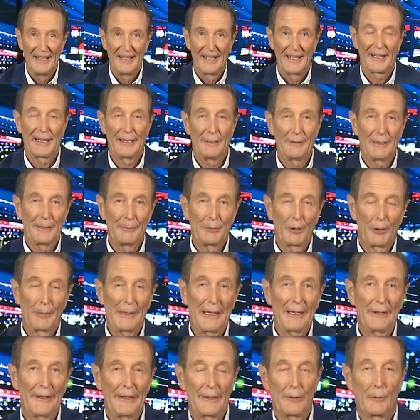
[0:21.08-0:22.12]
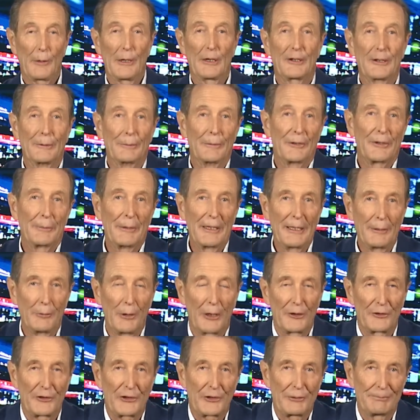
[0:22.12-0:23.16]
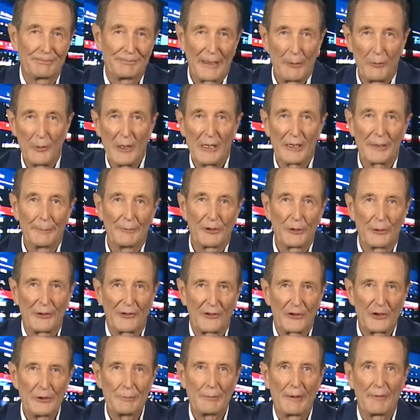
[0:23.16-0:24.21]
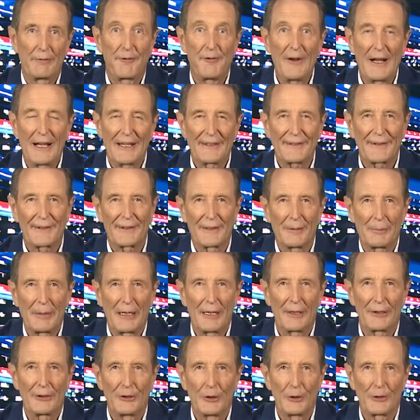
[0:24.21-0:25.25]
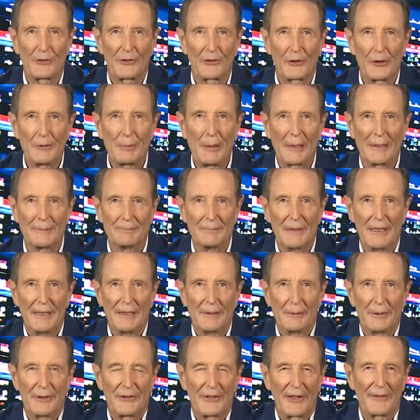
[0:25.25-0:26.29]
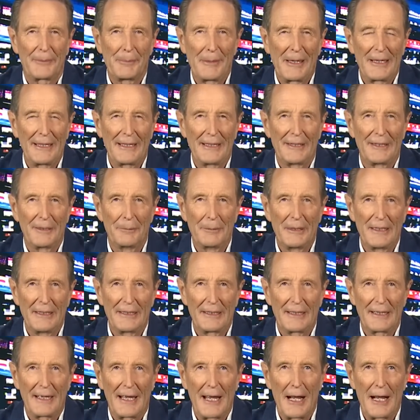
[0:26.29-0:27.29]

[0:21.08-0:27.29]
Hello, I'm Paul Barry. Welcome to Media Watch and welcome to a super fuss about your super, which has many in the media